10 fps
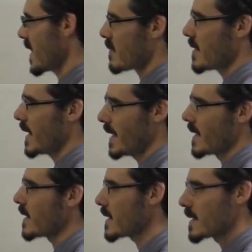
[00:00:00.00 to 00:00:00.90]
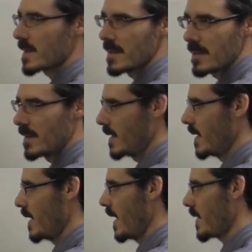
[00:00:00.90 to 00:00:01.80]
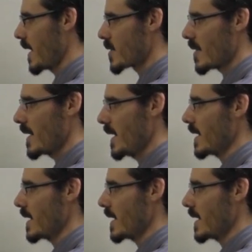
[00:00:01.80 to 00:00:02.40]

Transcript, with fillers: this is ridiculous and they try